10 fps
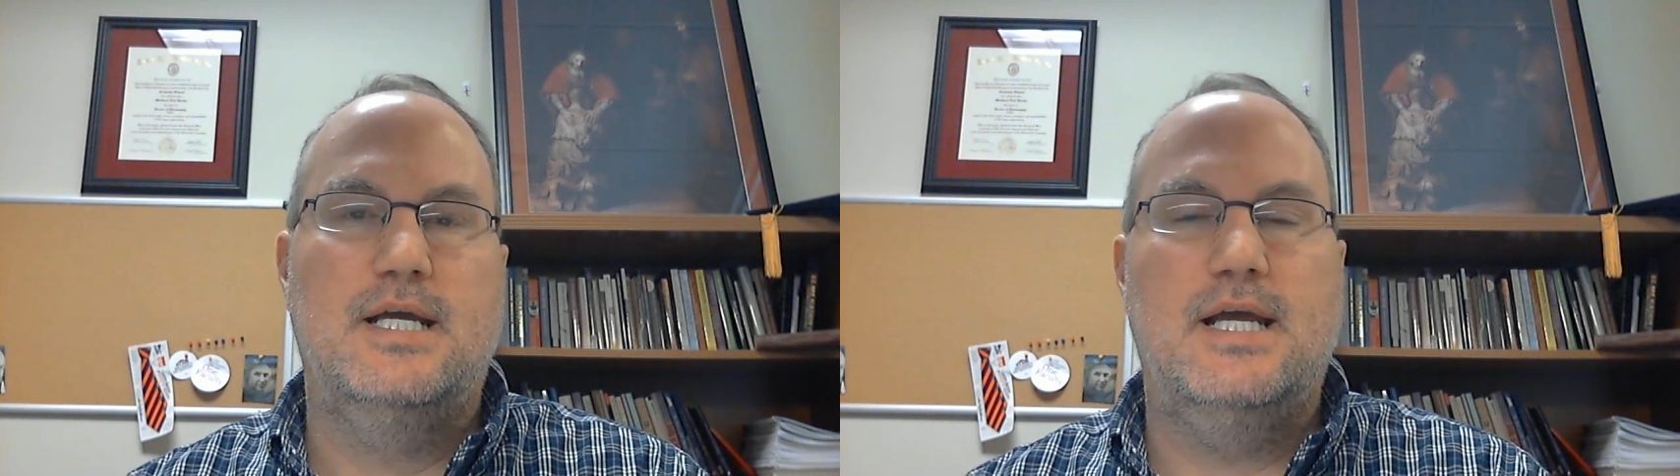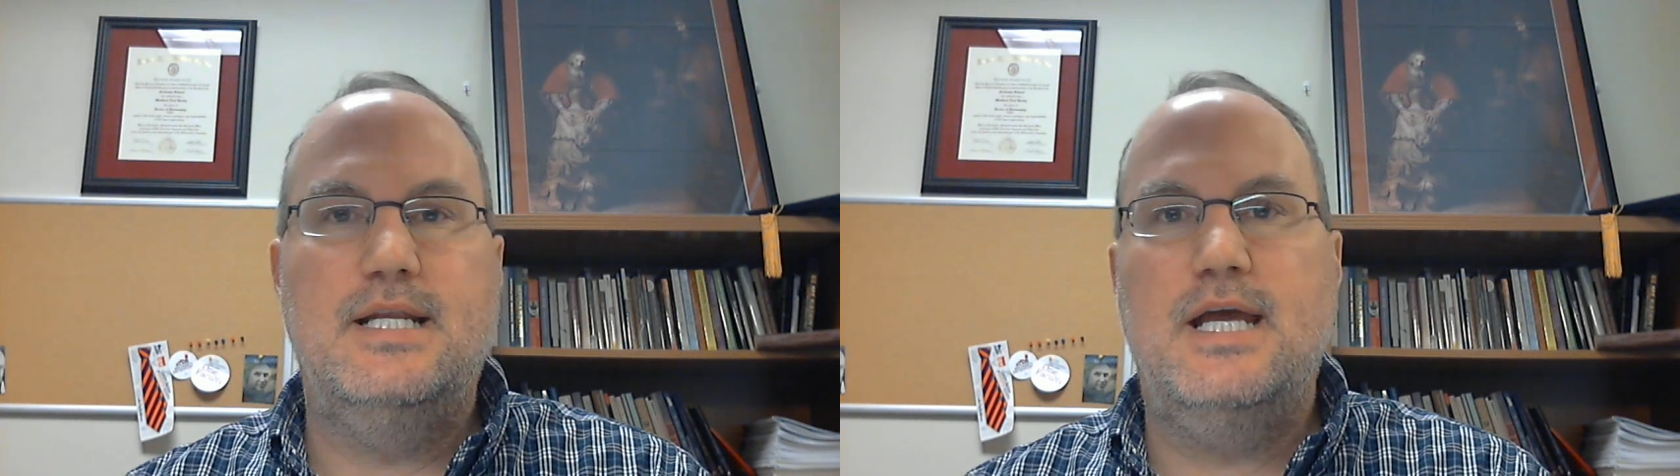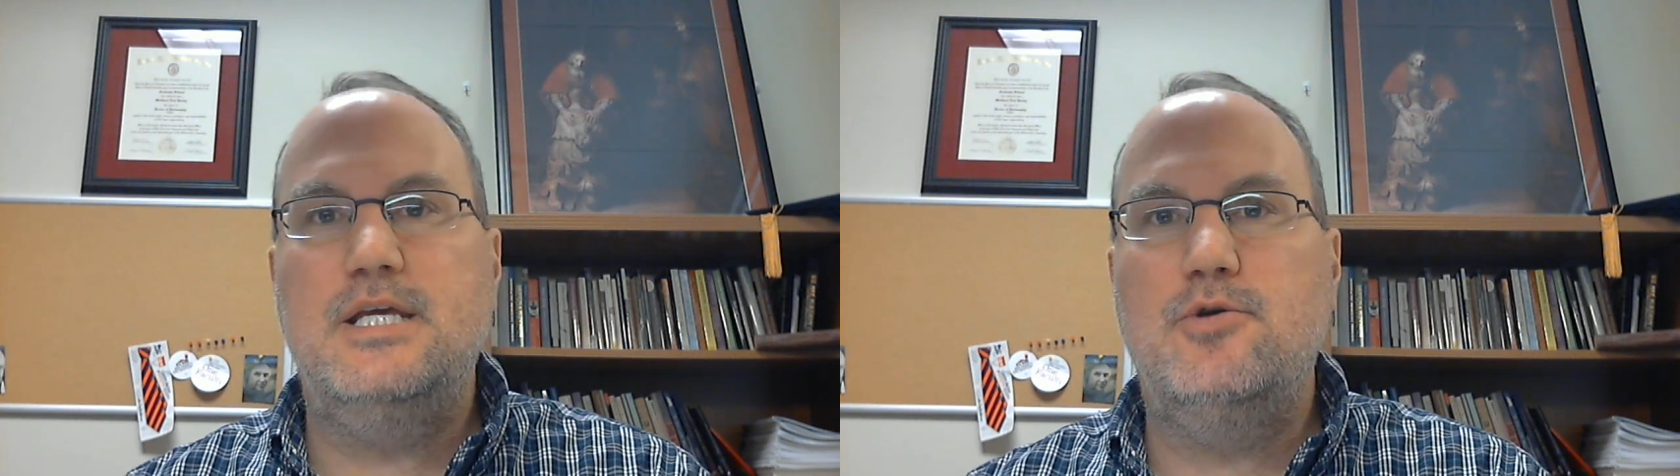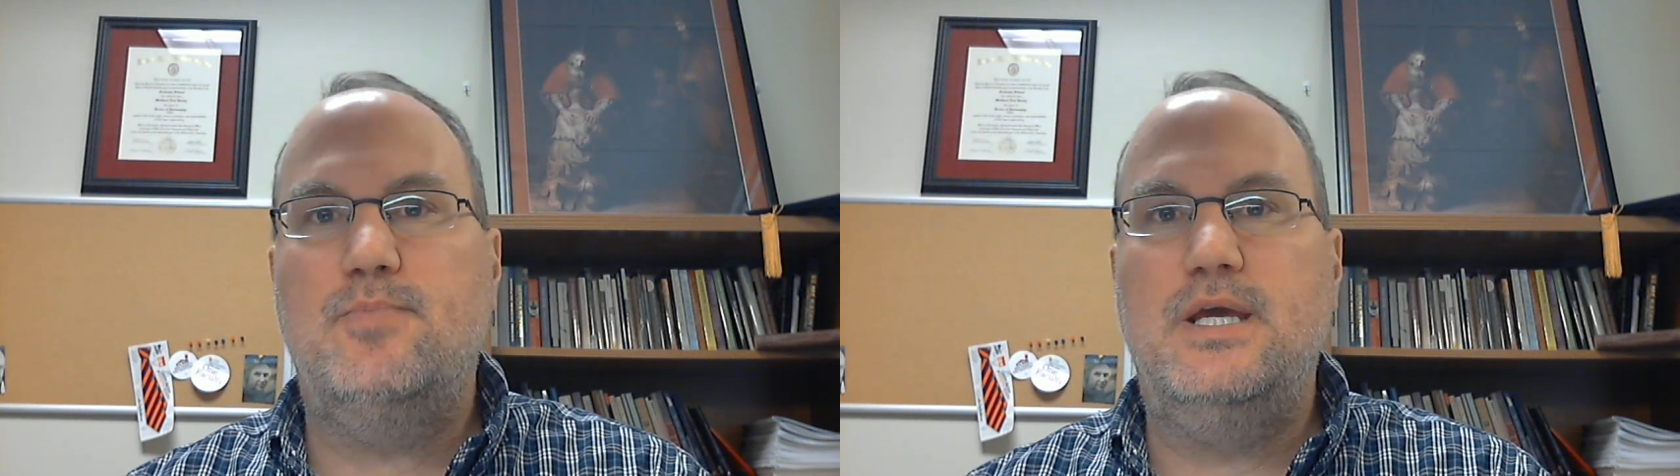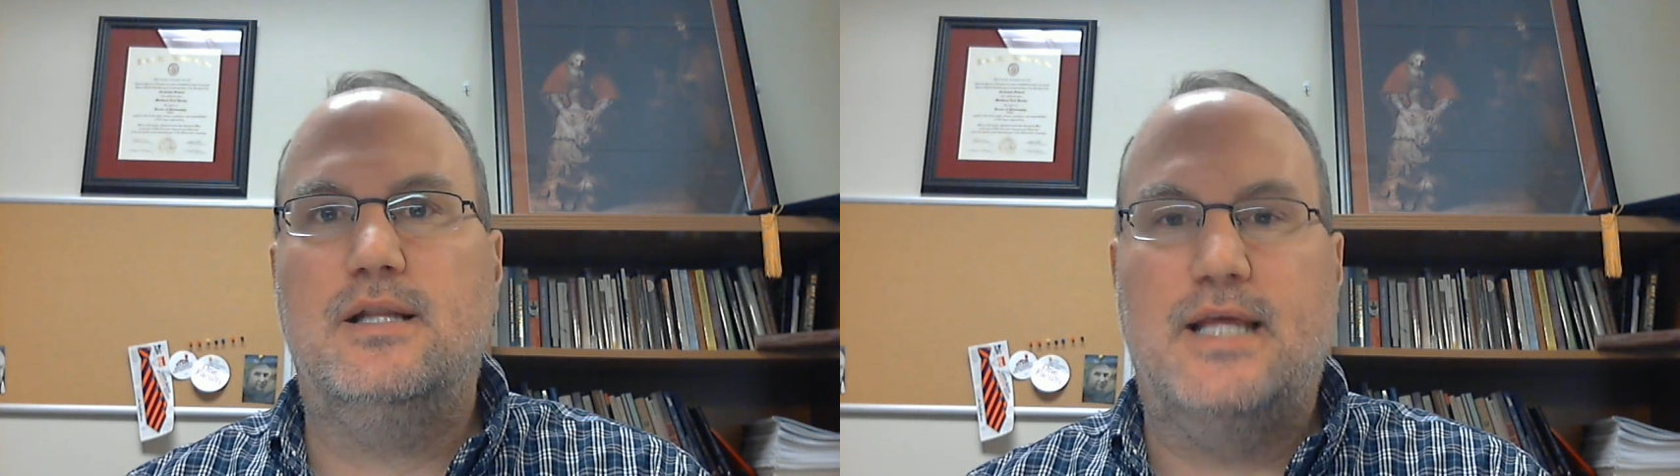In
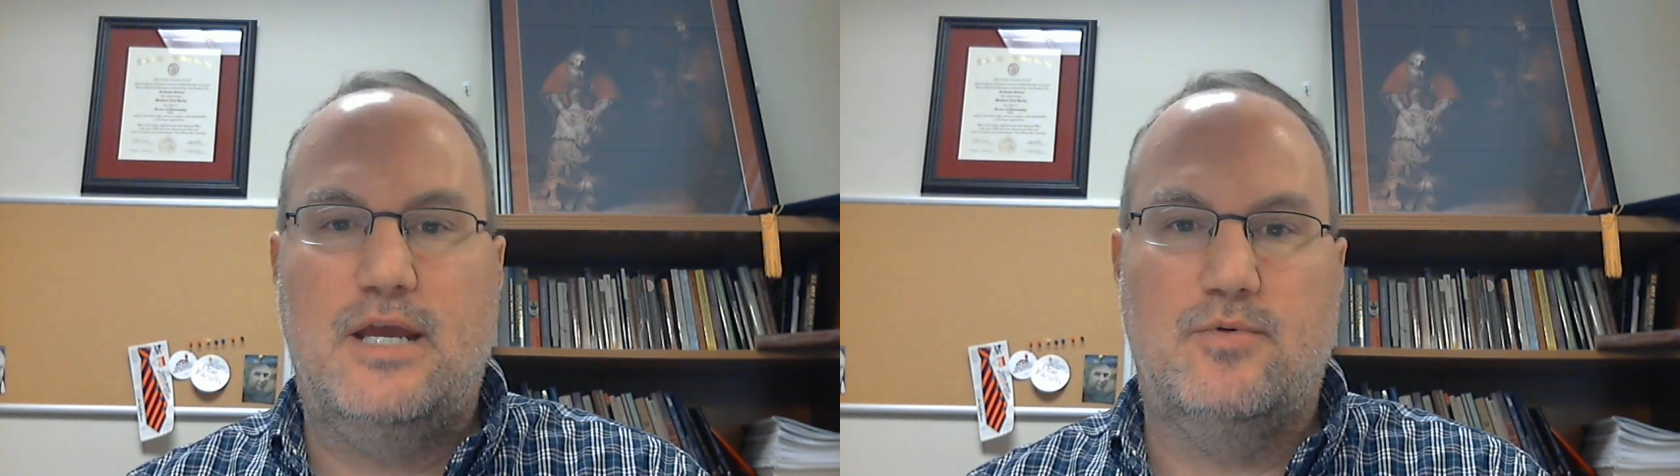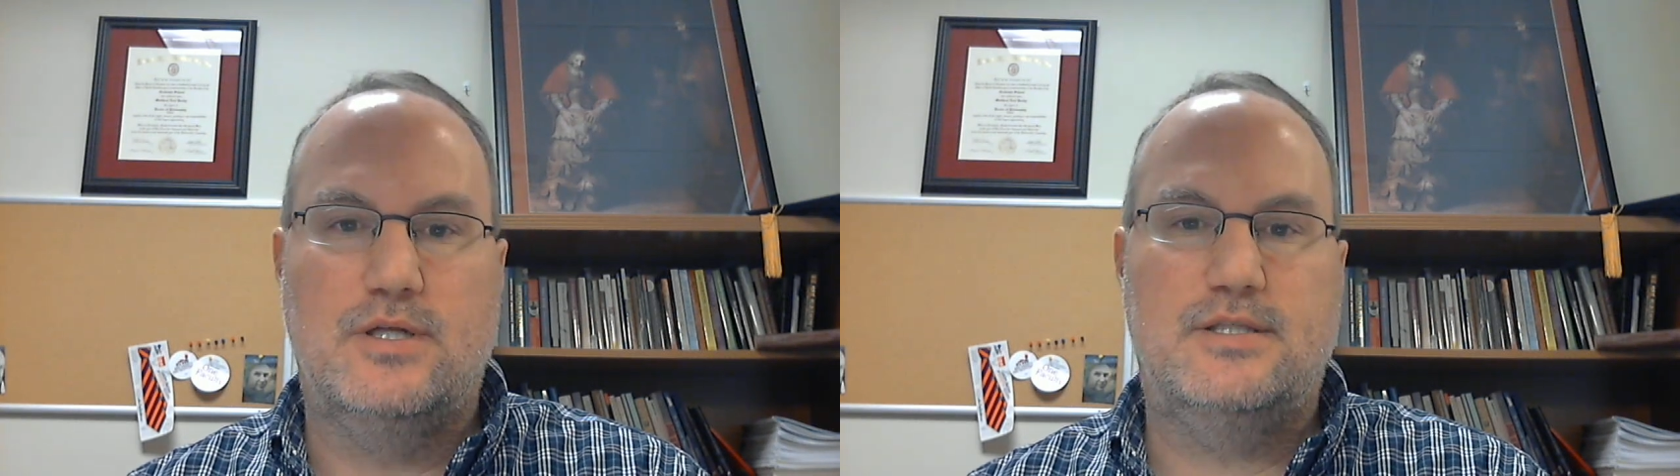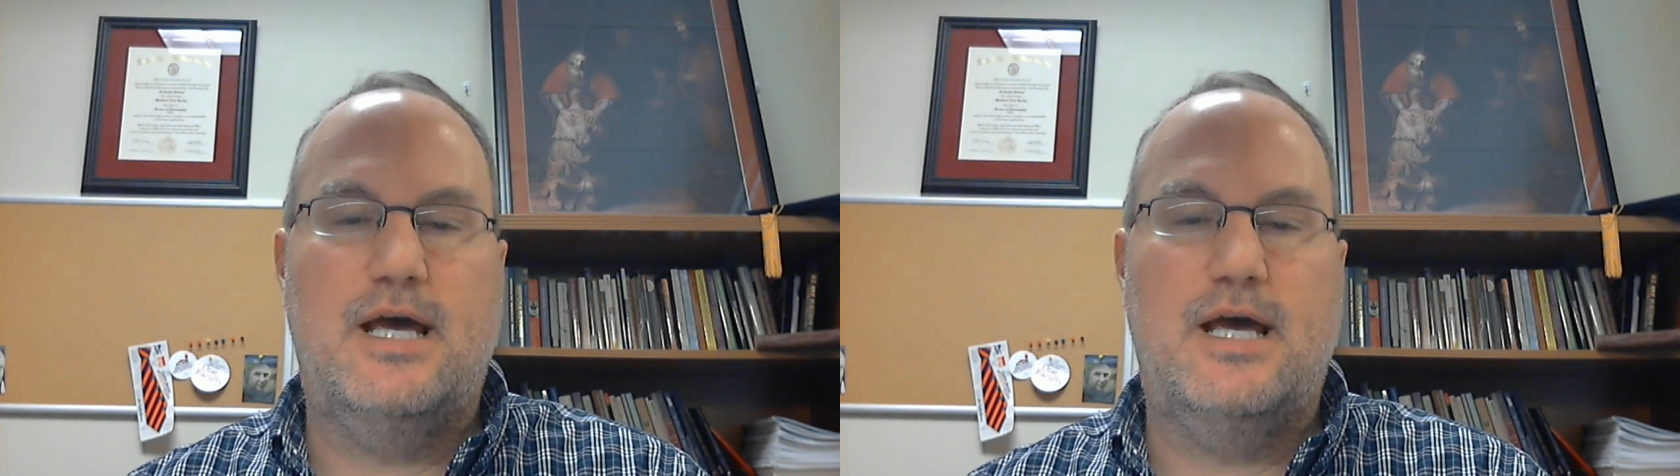AUP language,